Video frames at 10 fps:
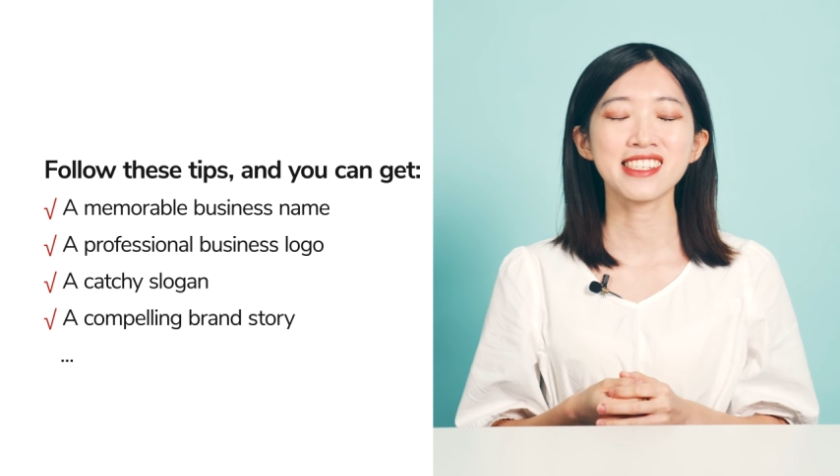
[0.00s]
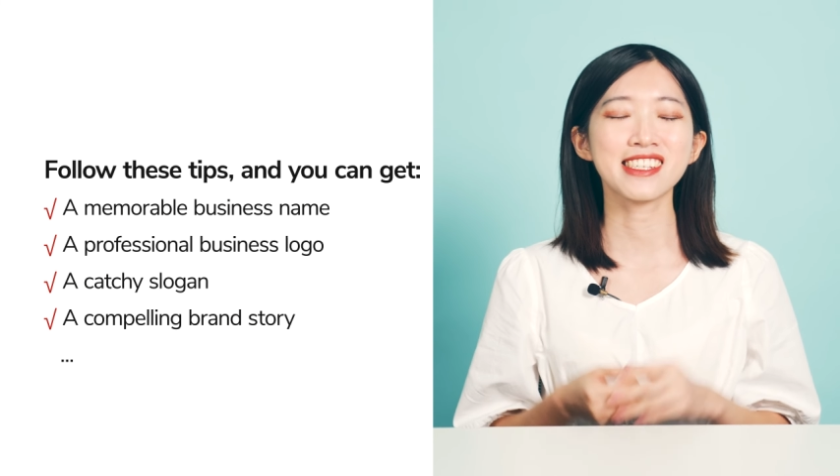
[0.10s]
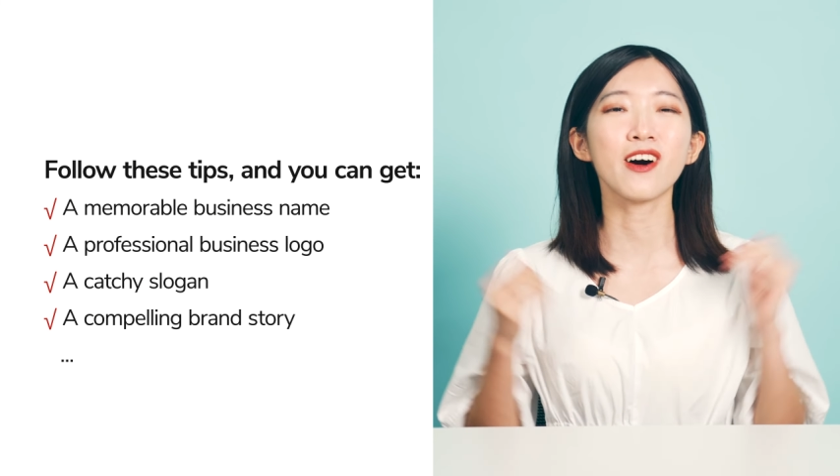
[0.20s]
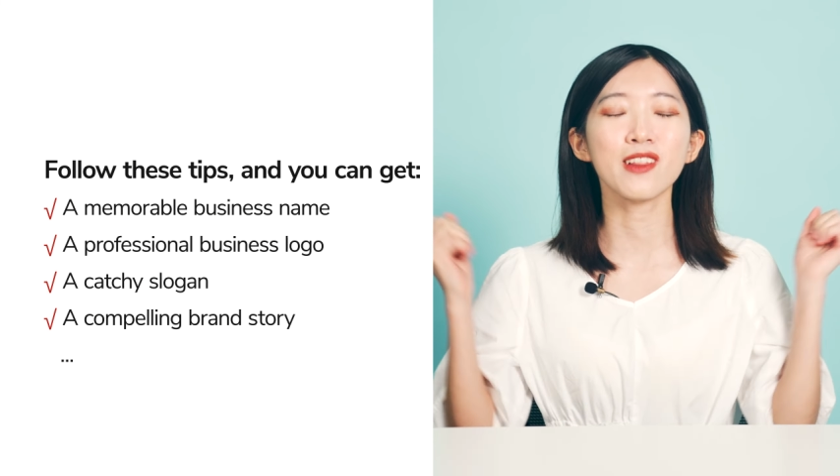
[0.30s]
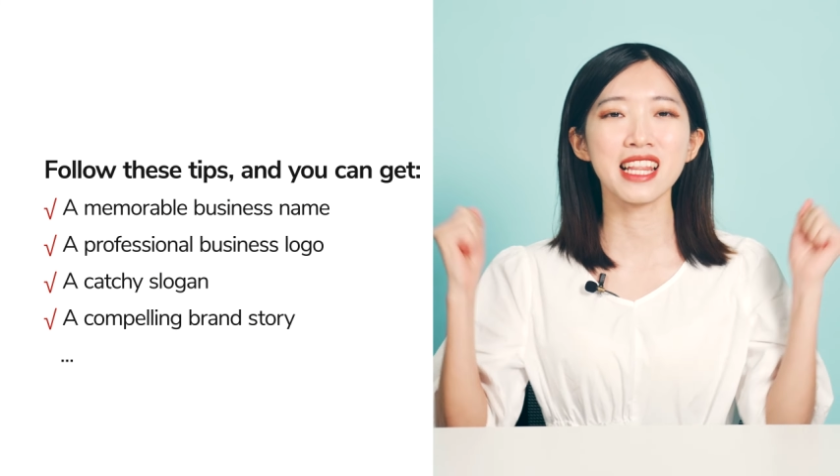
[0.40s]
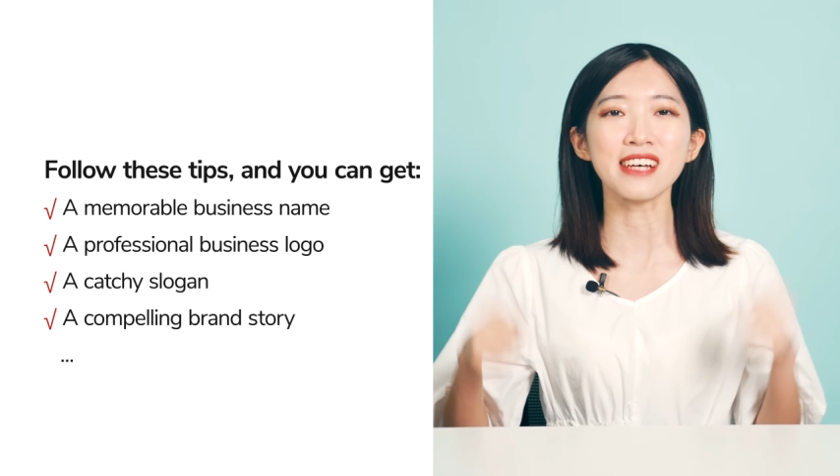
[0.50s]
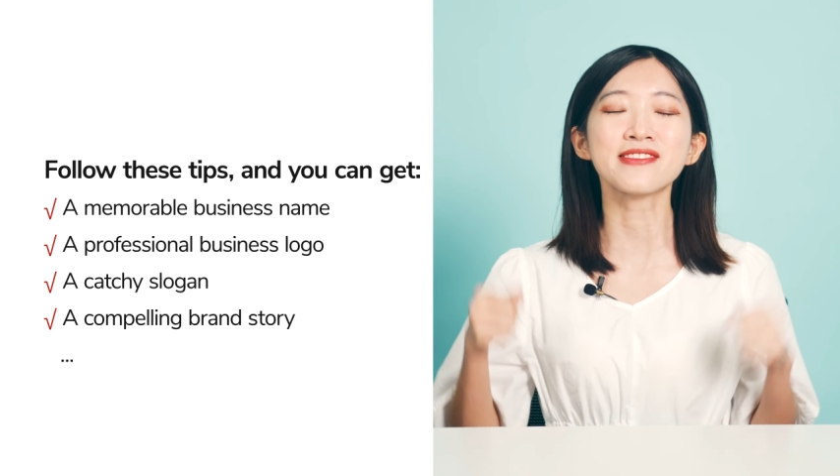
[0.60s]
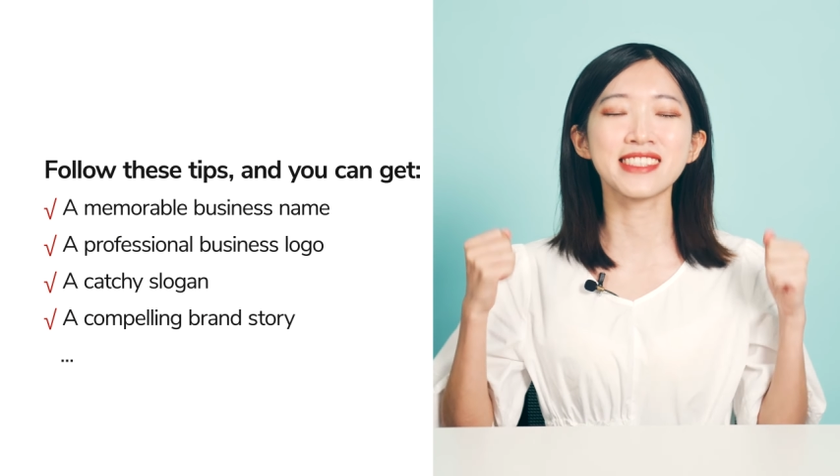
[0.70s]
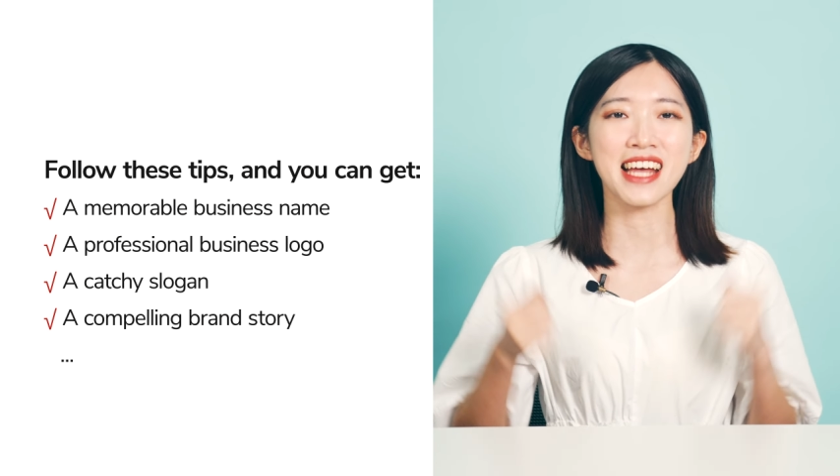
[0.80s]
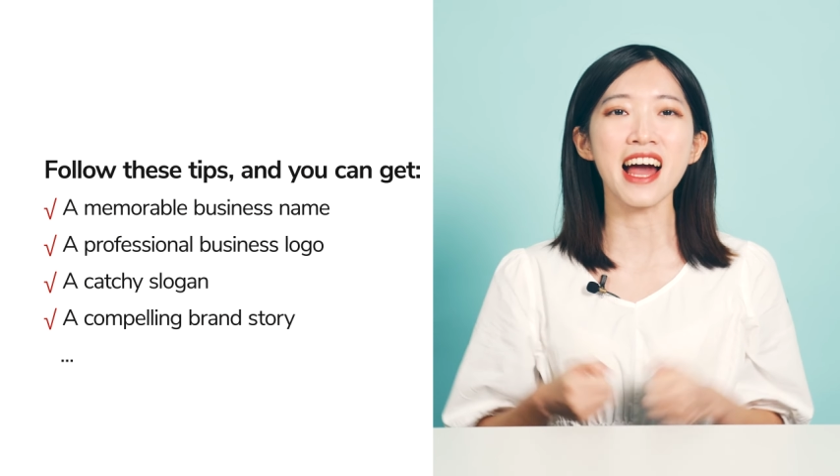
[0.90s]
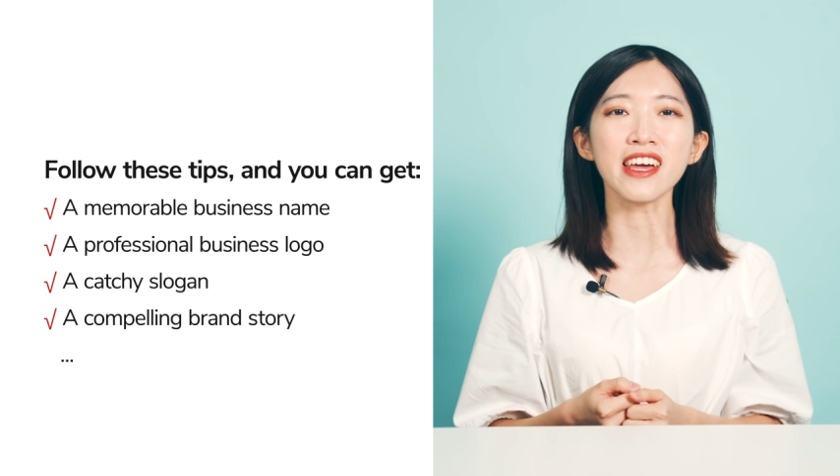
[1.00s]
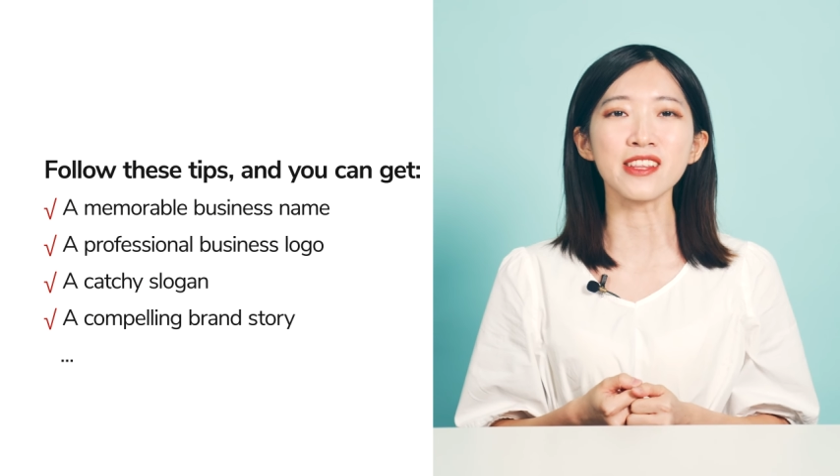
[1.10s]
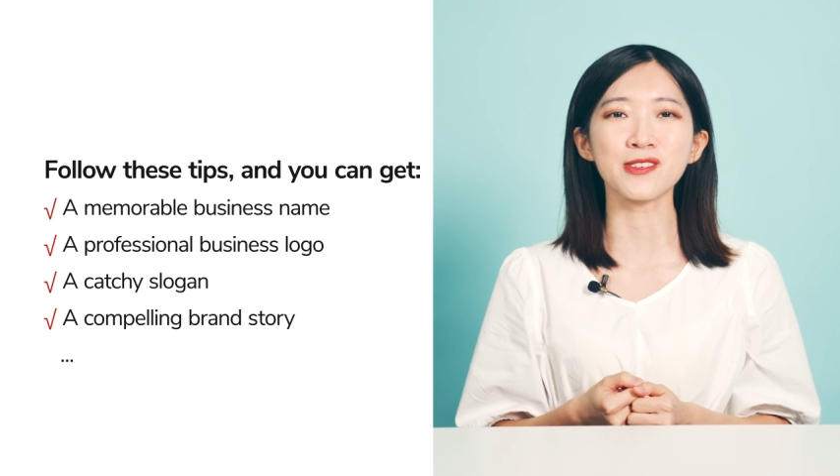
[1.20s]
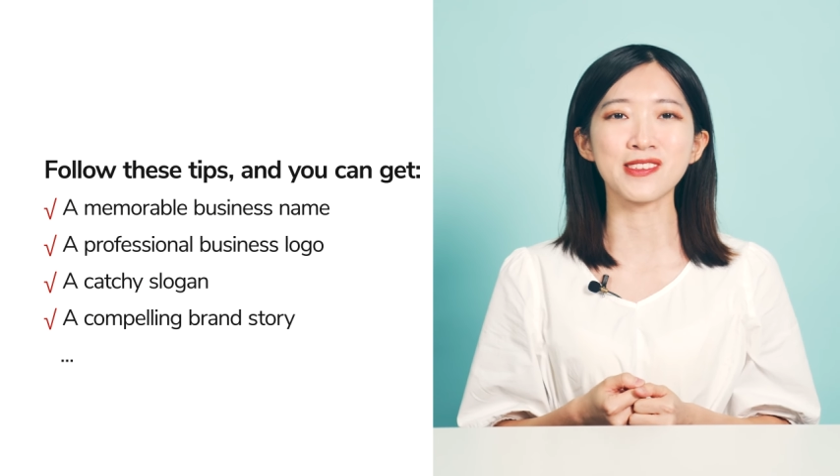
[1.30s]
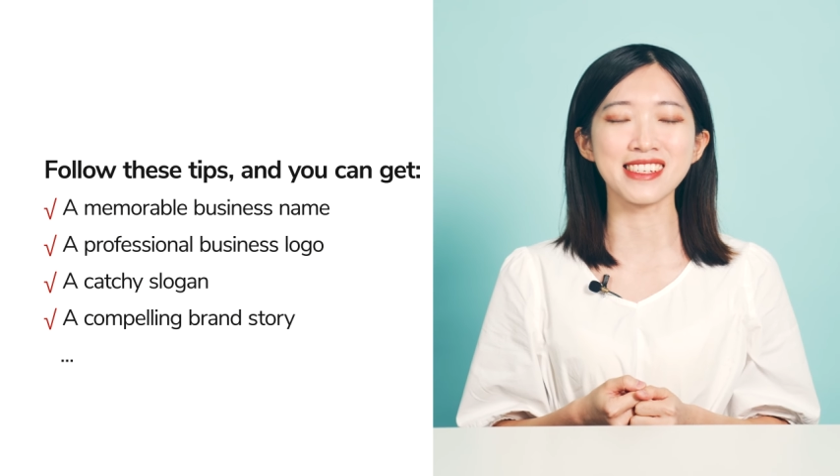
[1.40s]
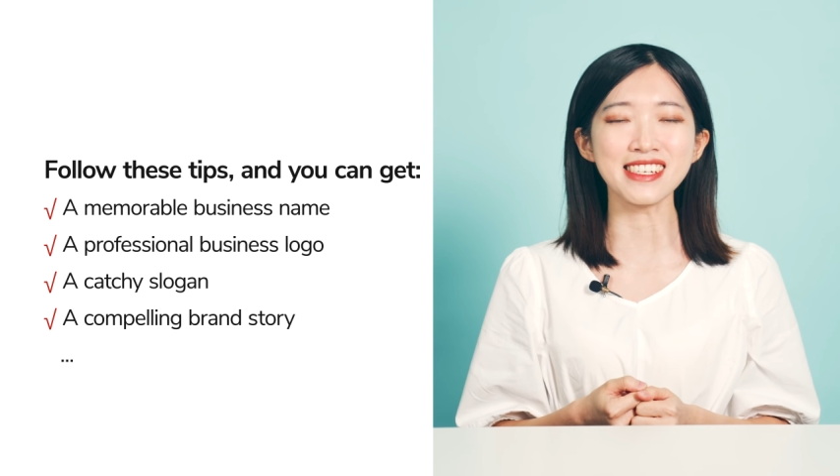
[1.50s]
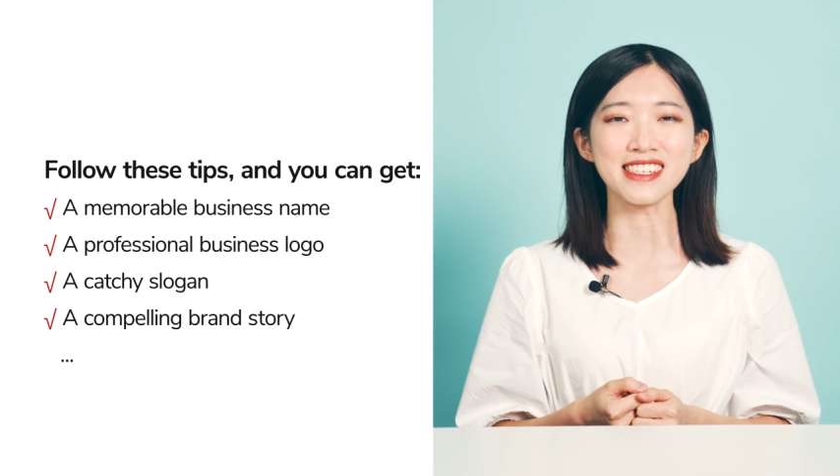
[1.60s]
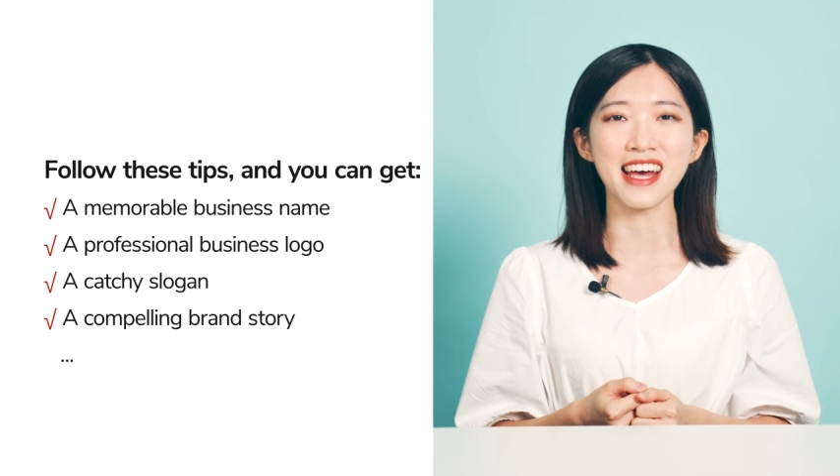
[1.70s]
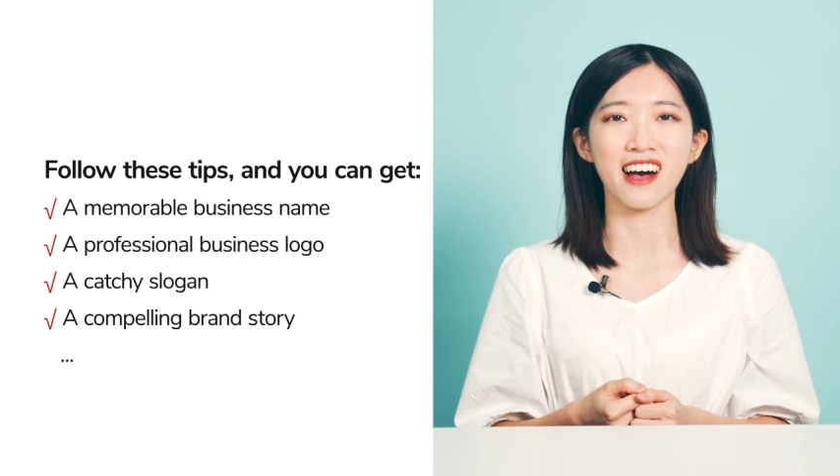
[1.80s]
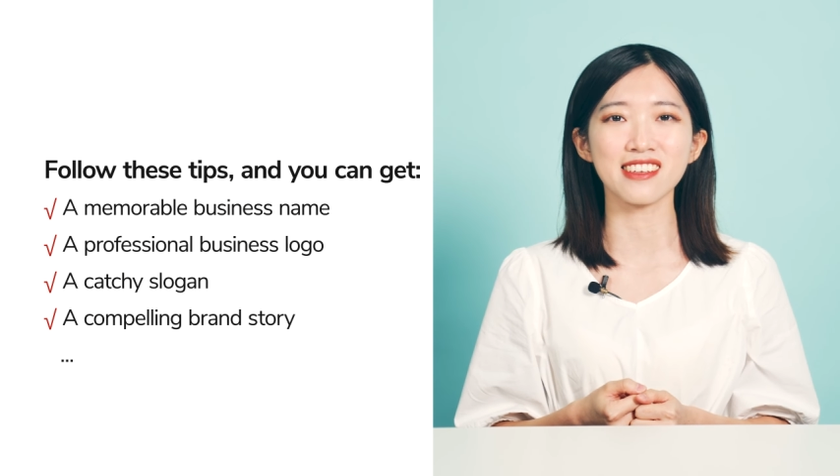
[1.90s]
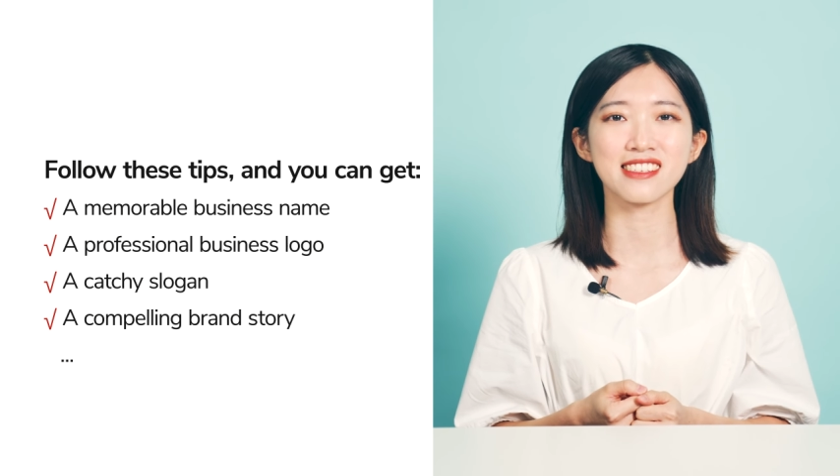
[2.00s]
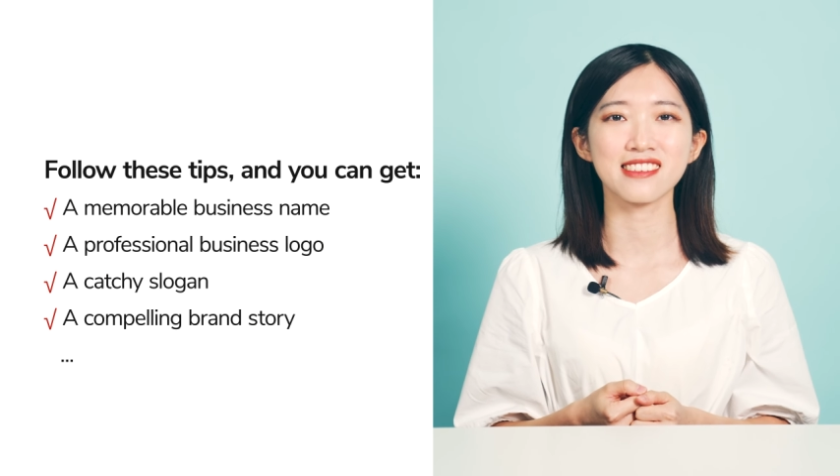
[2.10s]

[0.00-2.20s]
So let's dive into the details.